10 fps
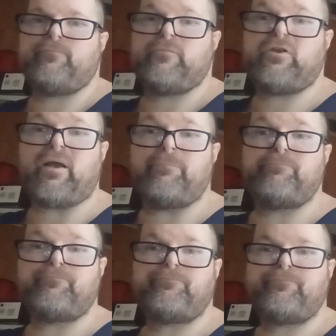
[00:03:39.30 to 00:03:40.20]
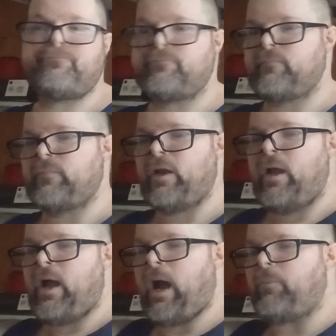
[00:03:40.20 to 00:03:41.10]
So yeah.
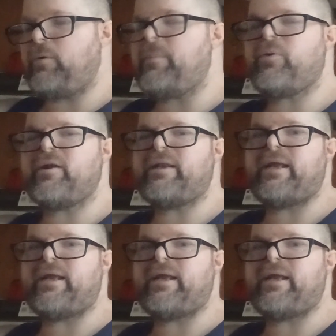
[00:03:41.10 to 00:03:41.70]
I'm gonna be putting